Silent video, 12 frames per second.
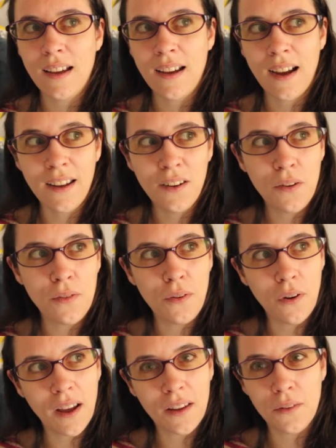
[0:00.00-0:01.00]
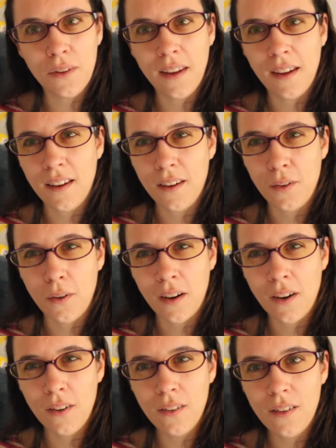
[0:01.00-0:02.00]
kind of forget to take it into
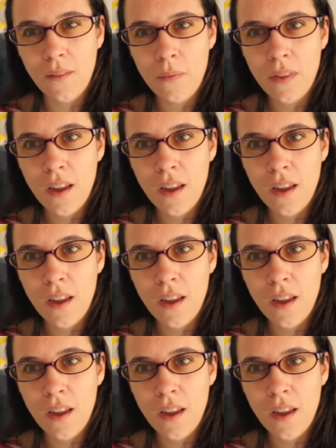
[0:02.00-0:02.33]
account,